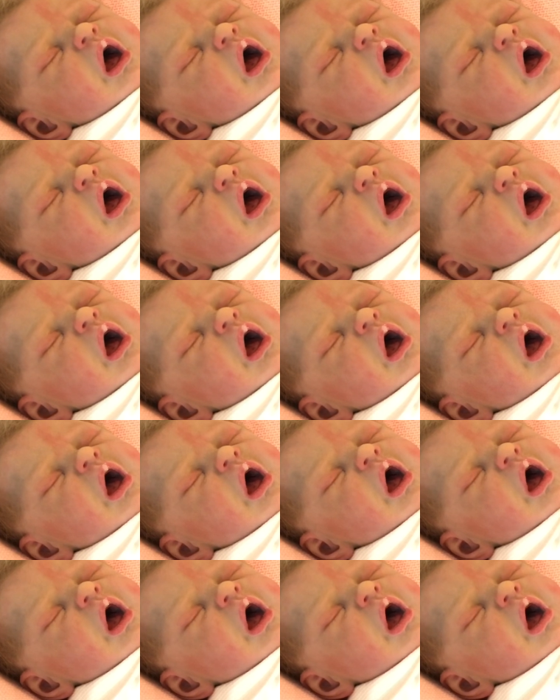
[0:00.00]

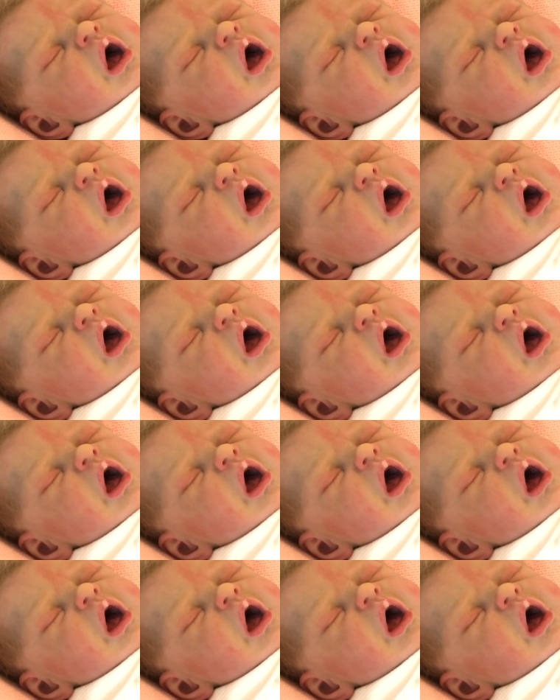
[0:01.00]

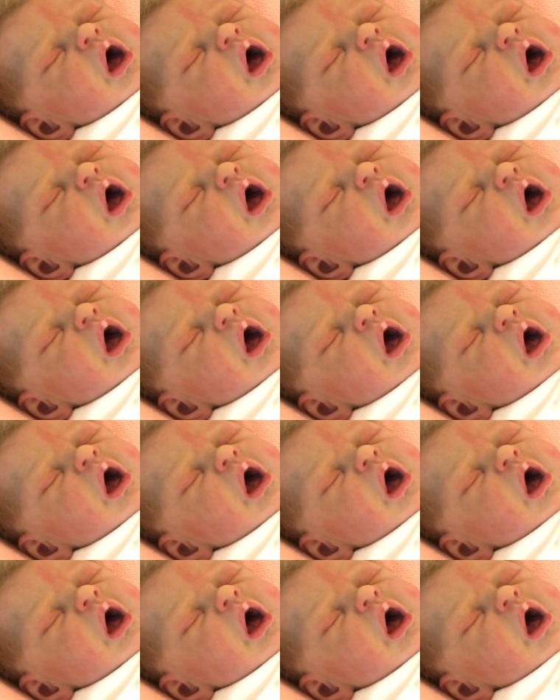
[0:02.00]
[no speech]